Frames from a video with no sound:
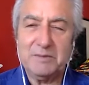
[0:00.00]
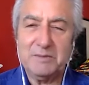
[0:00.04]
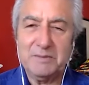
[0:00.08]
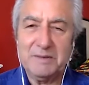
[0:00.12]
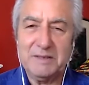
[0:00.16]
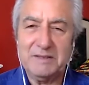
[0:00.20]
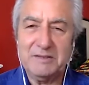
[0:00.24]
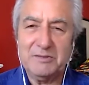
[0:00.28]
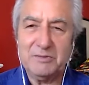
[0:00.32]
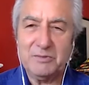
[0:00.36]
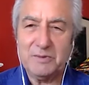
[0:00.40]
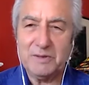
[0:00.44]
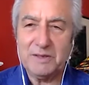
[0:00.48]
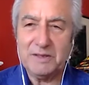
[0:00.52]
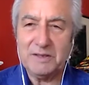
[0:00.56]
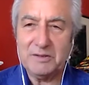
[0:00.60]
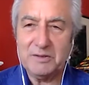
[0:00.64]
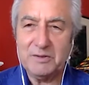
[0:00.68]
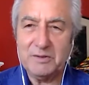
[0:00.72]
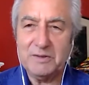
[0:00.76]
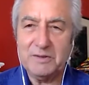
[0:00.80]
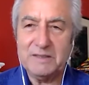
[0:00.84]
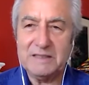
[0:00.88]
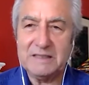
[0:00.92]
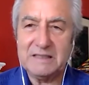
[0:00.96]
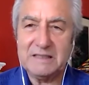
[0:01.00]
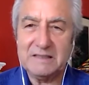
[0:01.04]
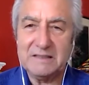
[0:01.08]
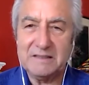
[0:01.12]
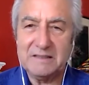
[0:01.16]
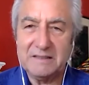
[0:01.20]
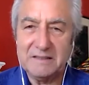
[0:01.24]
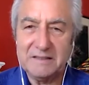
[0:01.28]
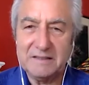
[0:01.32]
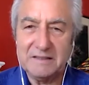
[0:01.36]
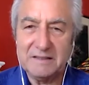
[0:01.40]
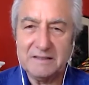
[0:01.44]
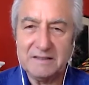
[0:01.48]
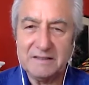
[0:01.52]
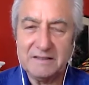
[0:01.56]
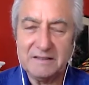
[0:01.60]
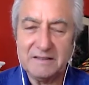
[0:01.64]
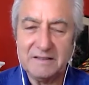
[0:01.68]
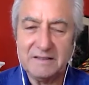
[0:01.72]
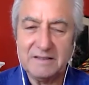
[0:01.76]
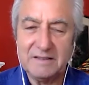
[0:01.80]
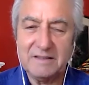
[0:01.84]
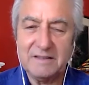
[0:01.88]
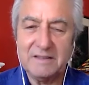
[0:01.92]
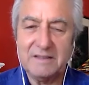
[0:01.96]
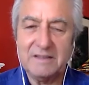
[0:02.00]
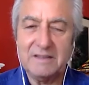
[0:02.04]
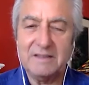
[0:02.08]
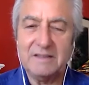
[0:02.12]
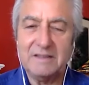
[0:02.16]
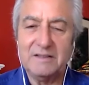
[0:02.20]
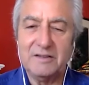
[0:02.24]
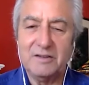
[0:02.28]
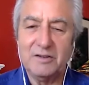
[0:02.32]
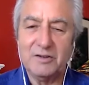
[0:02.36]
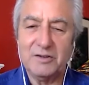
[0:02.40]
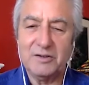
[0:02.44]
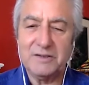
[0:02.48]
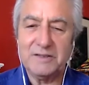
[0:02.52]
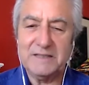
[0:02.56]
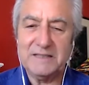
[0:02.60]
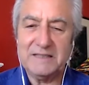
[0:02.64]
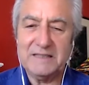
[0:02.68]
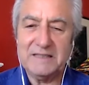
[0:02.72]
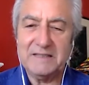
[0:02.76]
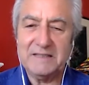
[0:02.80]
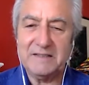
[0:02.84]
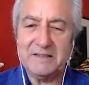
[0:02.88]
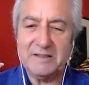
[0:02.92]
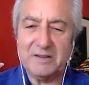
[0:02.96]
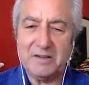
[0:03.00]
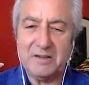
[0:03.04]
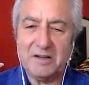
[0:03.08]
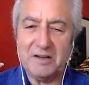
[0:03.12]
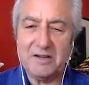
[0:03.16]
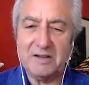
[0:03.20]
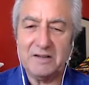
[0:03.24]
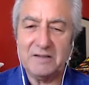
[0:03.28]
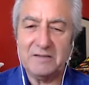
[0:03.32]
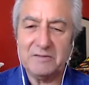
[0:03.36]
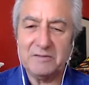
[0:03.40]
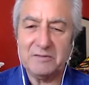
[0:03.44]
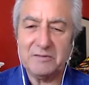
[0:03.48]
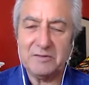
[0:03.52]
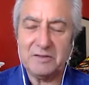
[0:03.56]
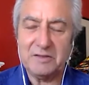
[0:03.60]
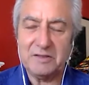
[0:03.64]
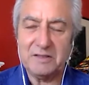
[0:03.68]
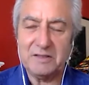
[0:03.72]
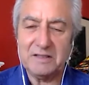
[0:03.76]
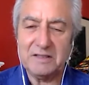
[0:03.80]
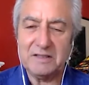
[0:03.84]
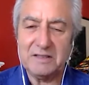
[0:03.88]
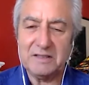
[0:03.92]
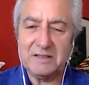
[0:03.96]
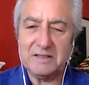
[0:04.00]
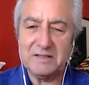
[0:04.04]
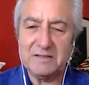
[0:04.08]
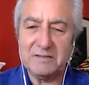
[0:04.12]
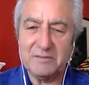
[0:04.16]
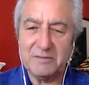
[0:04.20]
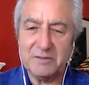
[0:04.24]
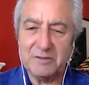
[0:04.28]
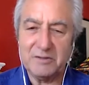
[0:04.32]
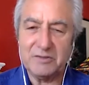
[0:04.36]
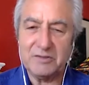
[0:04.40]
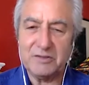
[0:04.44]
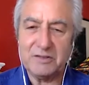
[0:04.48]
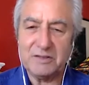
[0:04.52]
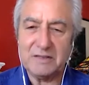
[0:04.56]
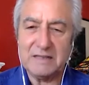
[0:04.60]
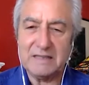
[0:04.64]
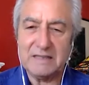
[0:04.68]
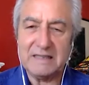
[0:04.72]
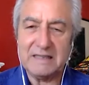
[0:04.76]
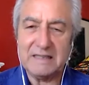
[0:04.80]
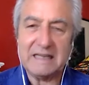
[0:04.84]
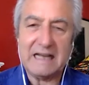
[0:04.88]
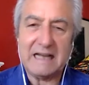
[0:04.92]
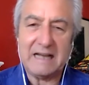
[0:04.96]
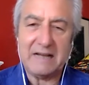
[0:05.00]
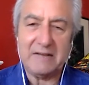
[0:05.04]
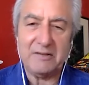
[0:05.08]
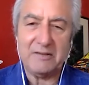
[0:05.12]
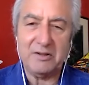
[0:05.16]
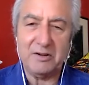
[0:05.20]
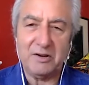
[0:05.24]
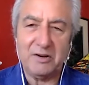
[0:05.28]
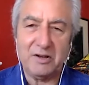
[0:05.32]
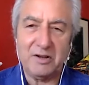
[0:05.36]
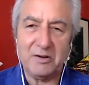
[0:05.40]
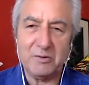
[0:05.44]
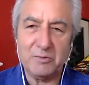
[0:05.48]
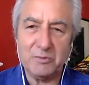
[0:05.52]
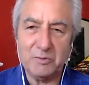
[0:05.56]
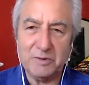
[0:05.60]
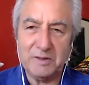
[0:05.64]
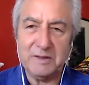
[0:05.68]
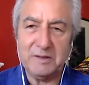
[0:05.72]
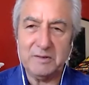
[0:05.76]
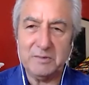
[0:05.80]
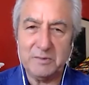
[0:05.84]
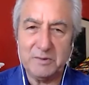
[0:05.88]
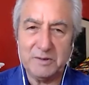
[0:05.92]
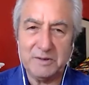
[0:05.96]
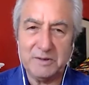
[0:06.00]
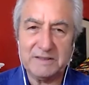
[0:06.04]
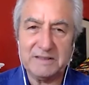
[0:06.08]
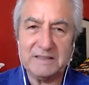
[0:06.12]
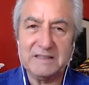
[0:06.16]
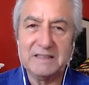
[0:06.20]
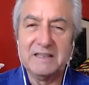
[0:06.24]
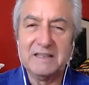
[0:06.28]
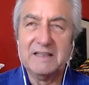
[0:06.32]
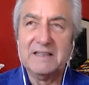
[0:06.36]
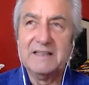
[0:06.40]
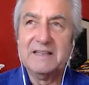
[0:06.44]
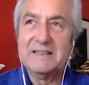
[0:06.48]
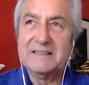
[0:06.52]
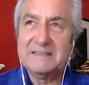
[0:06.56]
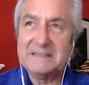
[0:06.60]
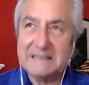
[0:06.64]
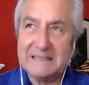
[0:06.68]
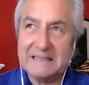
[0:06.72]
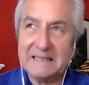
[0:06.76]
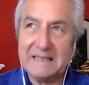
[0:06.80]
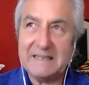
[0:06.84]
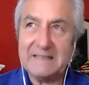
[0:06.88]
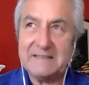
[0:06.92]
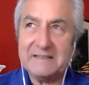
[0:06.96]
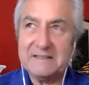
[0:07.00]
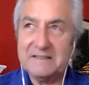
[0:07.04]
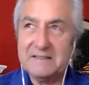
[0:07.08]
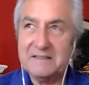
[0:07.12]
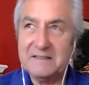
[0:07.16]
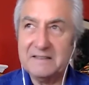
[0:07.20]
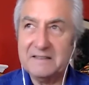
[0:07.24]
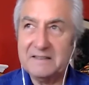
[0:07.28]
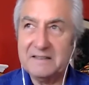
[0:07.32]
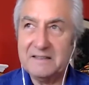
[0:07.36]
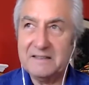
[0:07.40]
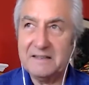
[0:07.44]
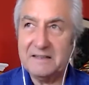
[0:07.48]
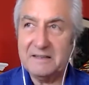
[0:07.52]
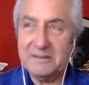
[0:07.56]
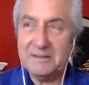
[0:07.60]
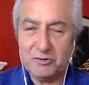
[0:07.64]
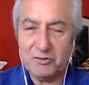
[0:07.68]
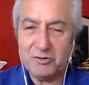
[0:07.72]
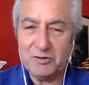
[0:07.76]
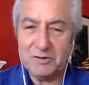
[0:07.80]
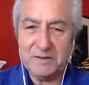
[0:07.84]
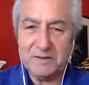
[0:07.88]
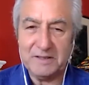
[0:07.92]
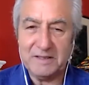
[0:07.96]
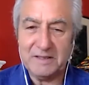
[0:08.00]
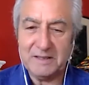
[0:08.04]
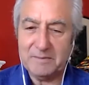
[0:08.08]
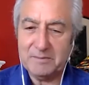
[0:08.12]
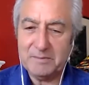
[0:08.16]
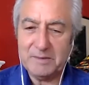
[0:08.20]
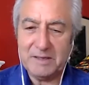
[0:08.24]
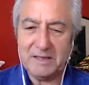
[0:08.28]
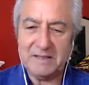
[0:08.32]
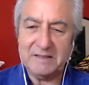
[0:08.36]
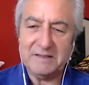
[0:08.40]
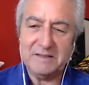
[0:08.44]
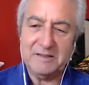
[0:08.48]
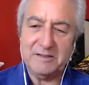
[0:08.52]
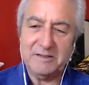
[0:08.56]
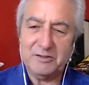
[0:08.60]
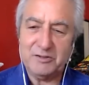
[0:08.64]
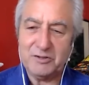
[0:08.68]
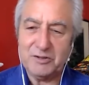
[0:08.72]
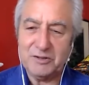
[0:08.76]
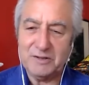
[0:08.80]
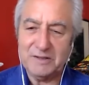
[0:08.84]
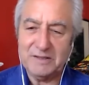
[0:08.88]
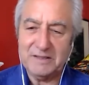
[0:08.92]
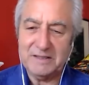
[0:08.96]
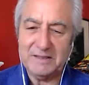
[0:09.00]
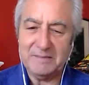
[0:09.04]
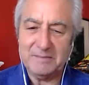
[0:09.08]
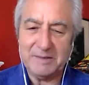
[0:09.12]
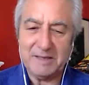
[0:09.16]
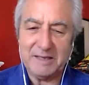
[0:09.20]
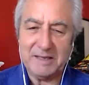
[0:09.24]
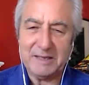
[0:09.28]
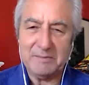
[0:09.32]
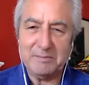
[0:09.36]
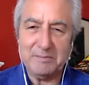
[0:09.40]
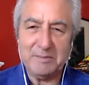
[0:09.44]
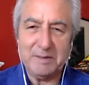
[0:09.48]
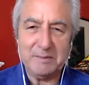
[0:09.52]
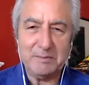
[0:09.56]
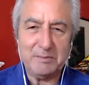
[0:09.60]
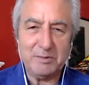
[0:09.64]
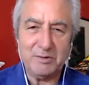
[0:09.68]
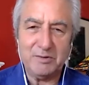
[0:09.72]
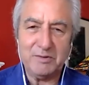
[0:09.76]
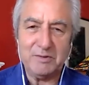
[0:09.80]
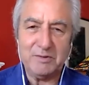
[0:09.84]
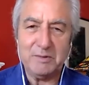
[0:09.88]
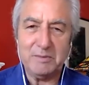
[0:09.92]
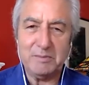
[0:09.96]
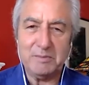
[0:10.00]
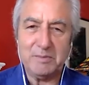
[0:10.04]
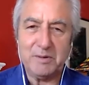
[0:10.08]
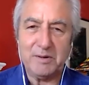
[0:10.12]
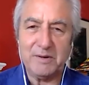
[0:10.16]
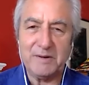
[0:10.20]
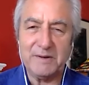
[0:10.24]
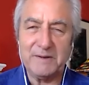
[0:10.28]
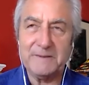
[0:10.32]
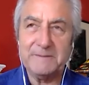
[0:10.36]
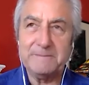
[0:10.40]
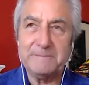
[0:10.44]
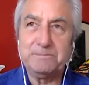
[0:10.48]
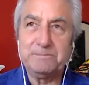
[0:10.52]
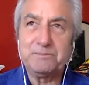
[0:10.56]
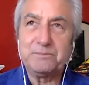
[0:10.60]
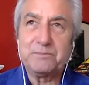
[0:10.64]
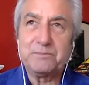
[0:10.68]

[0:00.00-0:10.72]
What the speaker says: means one who is learned in the law and fully conversant in how the law really works. It's not an attorney. I'm not an attorney. I'm not a member of the bar.